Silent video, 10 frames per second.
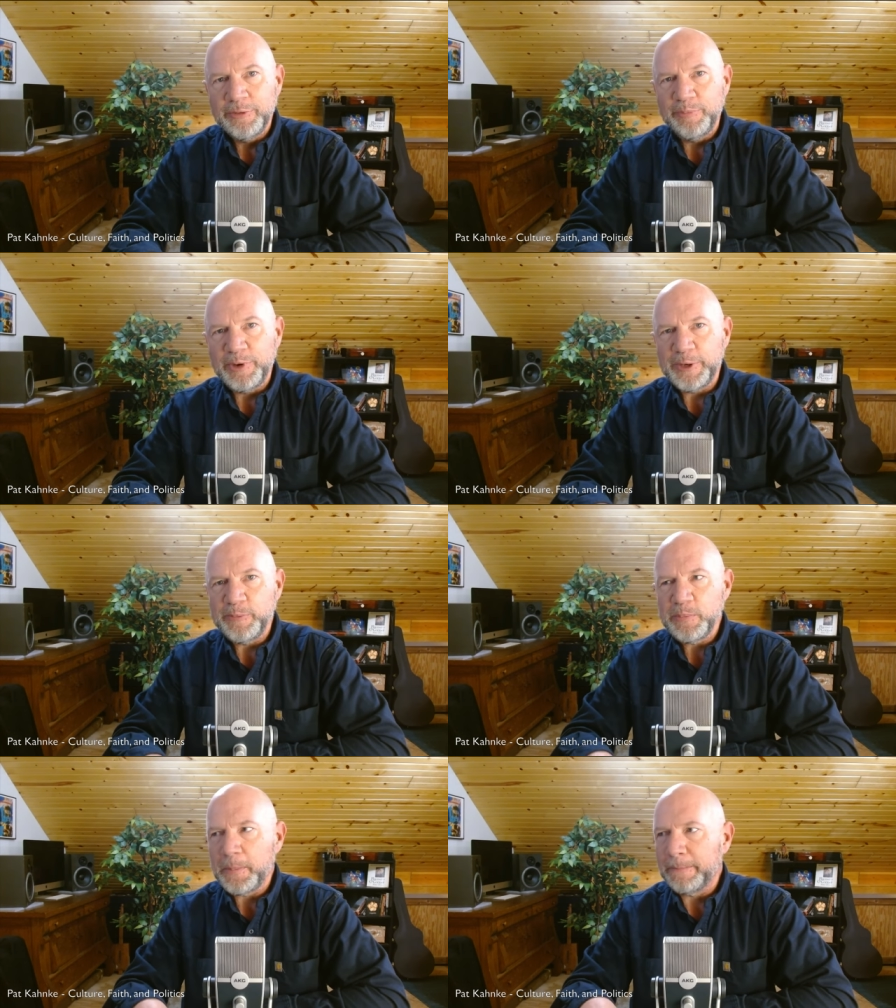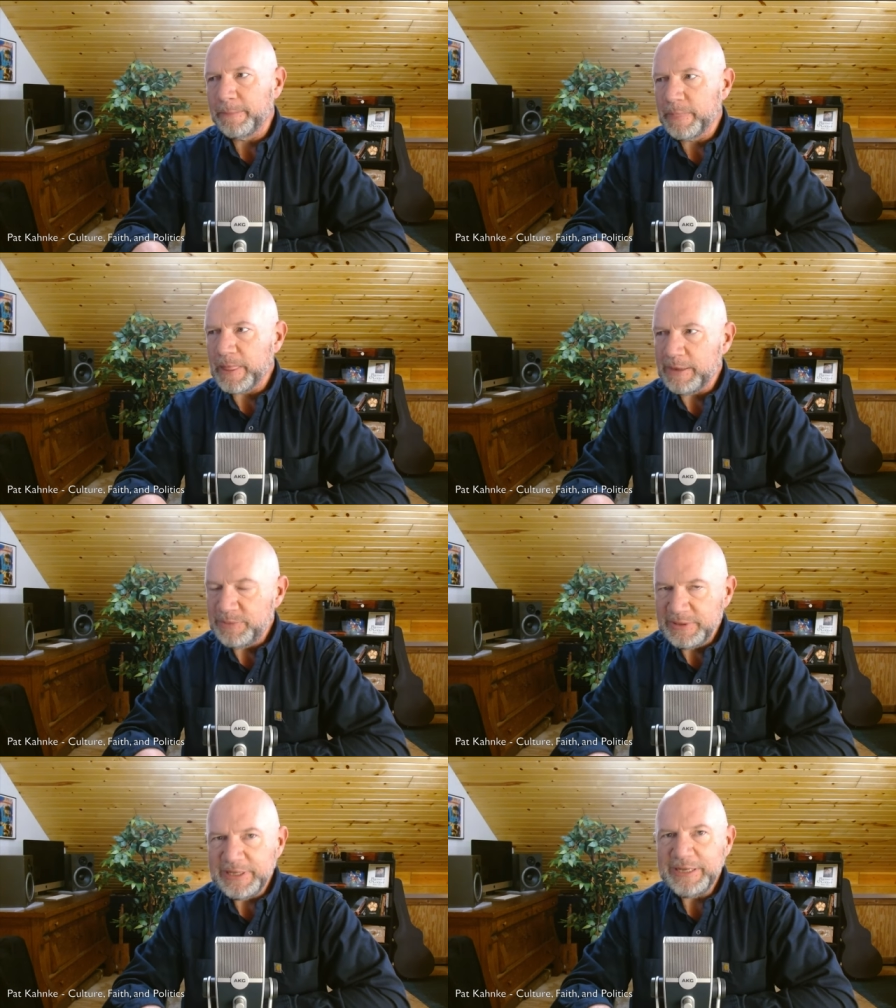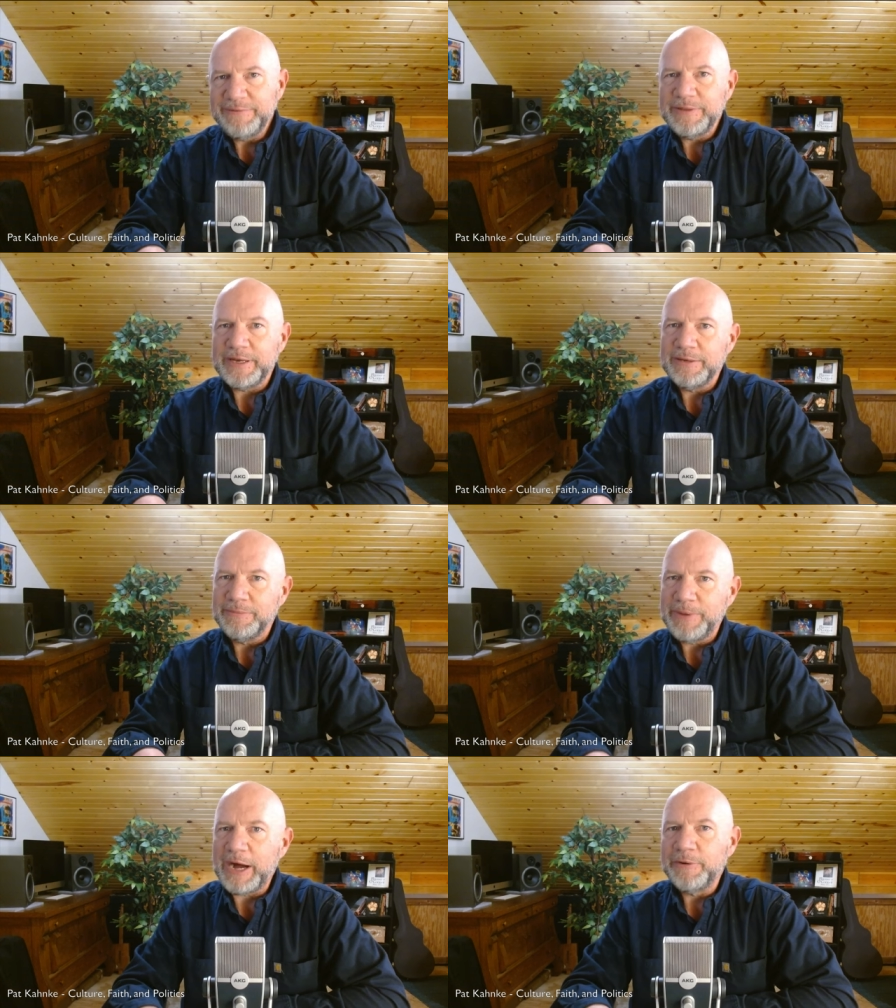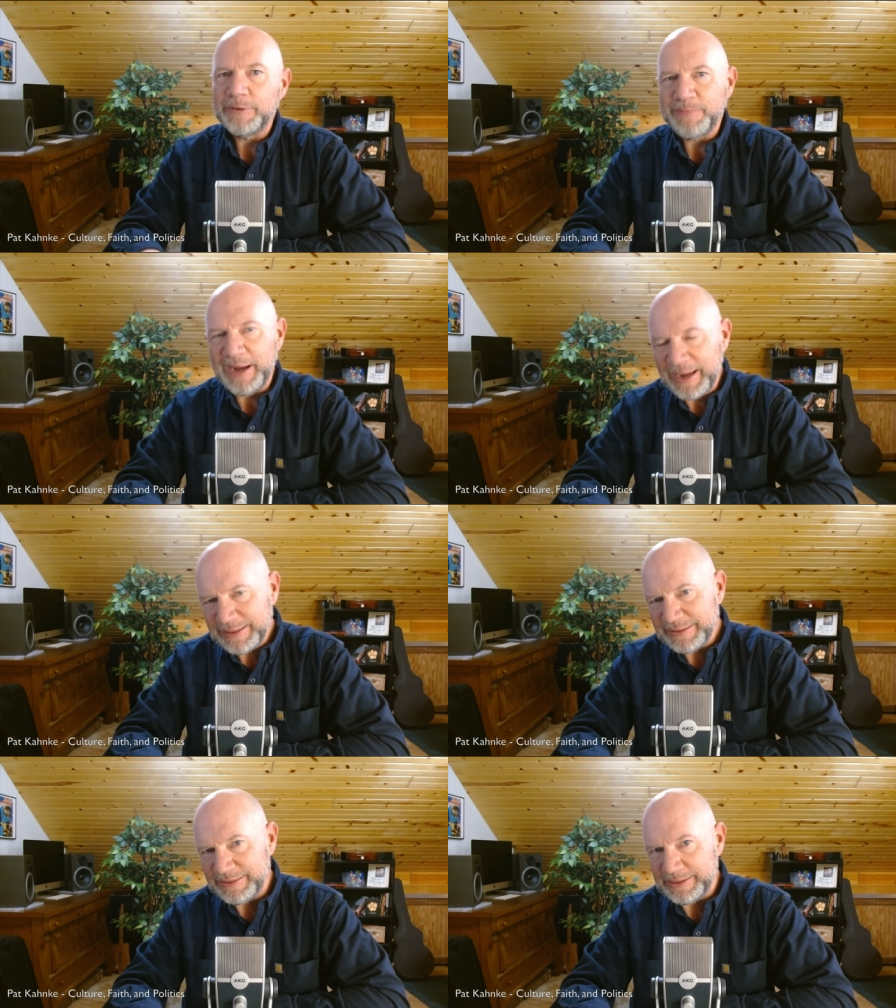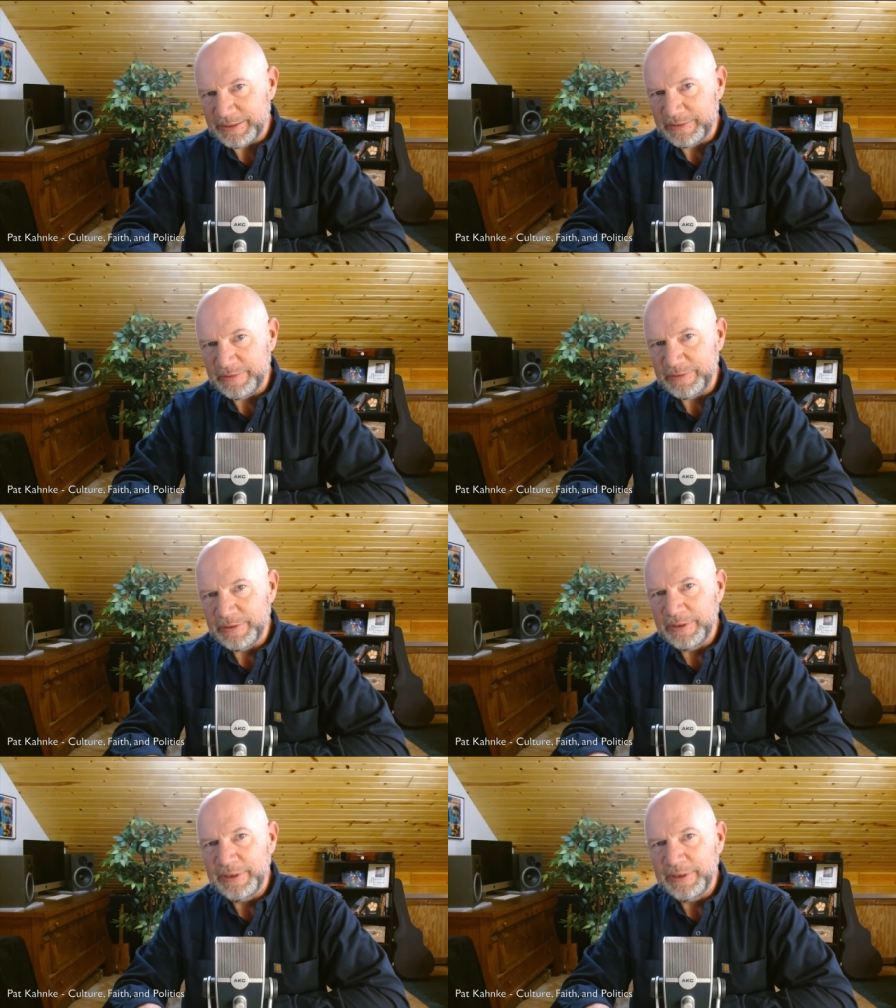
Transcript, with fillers: but I believe that power politics